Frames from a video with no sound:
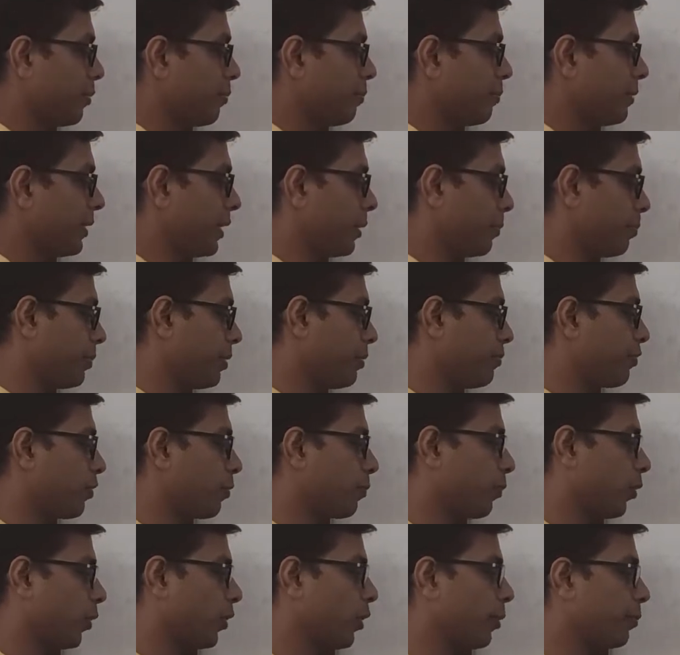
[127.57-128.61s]
for
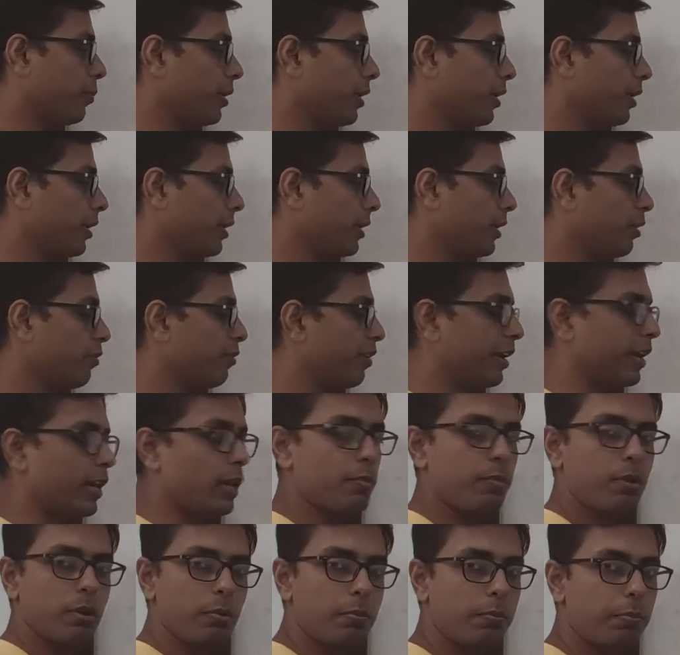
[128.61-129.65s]
polynomial in the
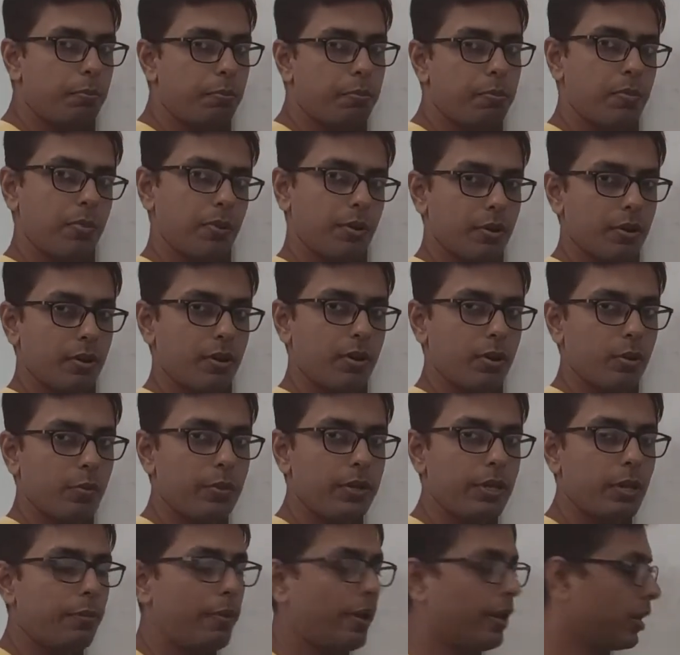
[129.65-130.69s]
variable,
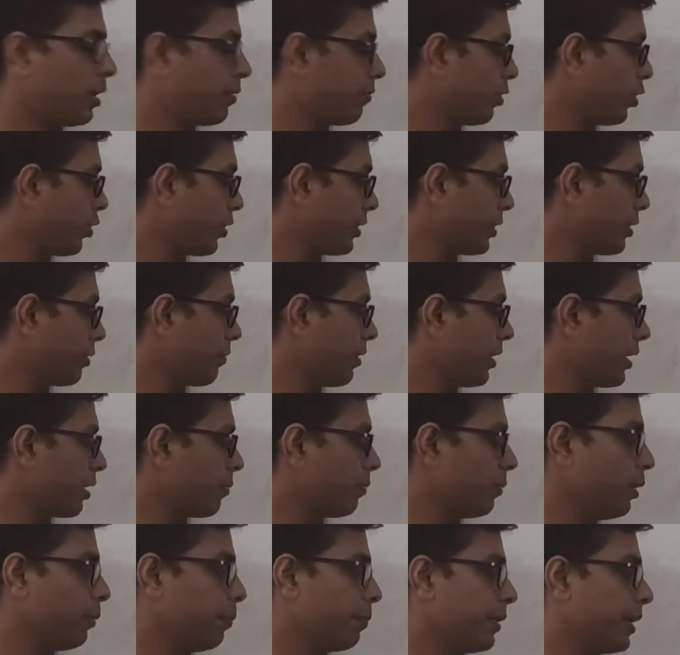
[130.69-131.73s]
with the variable or in the
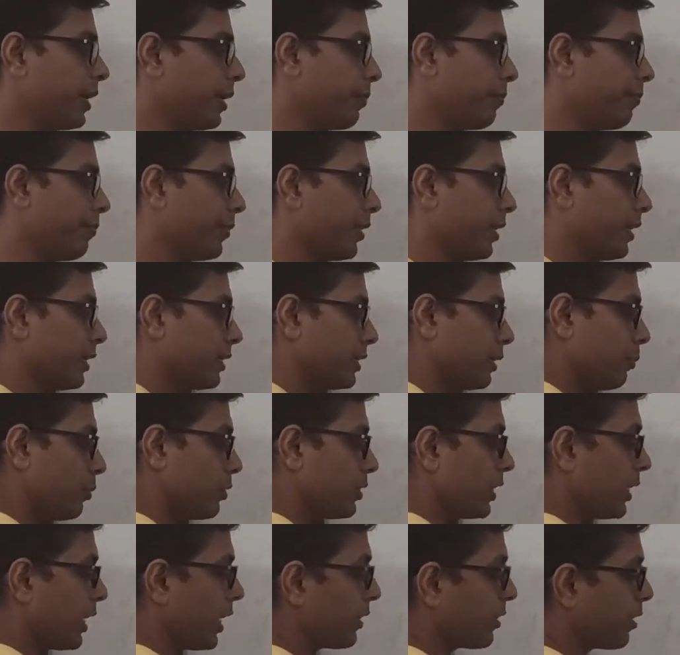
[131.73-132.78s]
variable p.
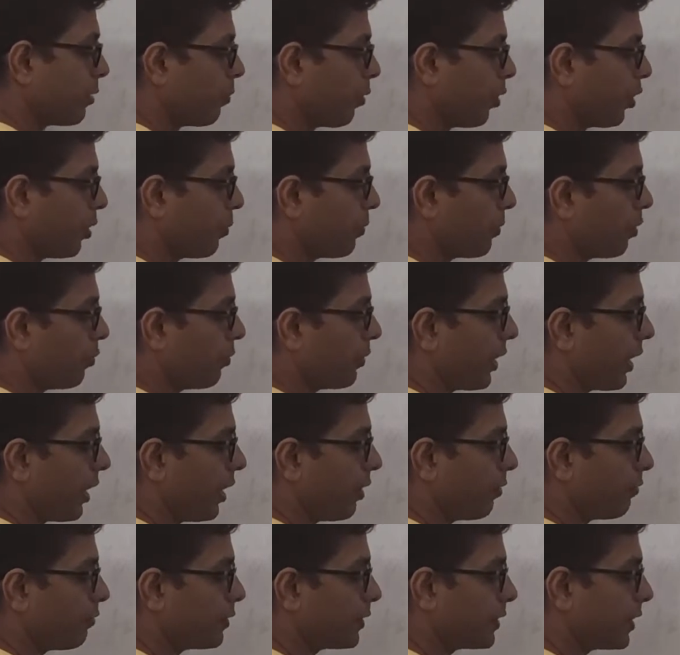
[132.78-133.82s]
Suppose another polynomial we
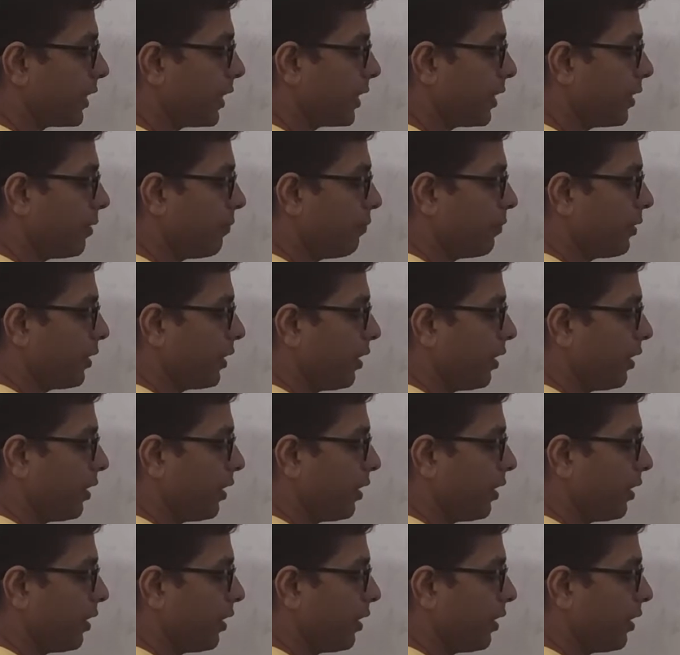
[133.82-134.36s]
have, say